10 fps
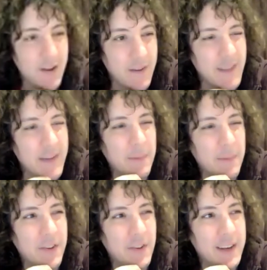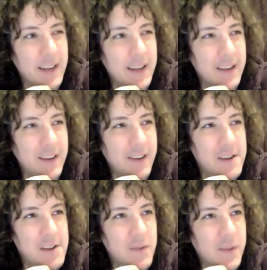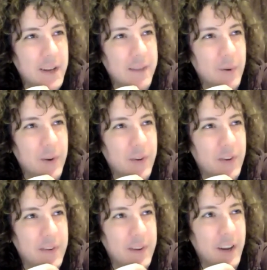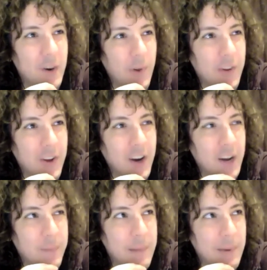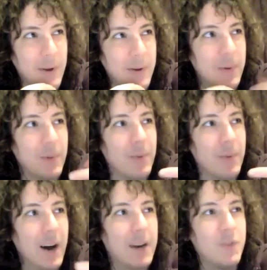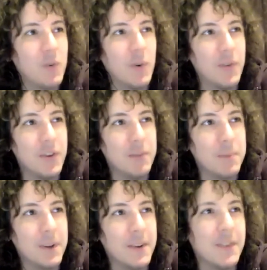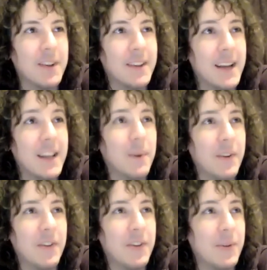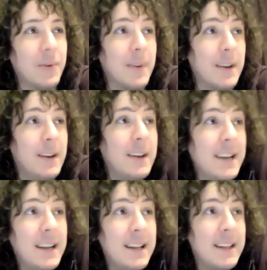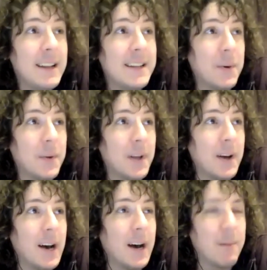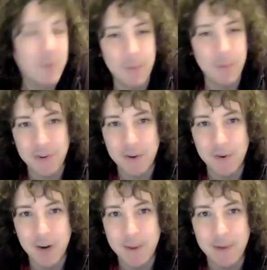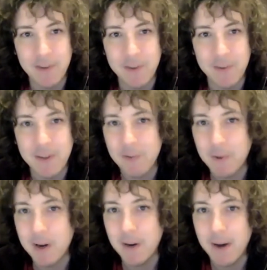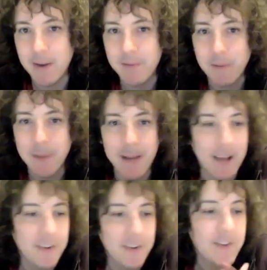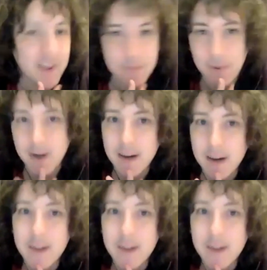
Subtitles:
if anyone's got a unique voice, I think they're always the kind of people who I'm drawn to, because they're the ones who they tell a proper story about something that's real, and for me that's what I like.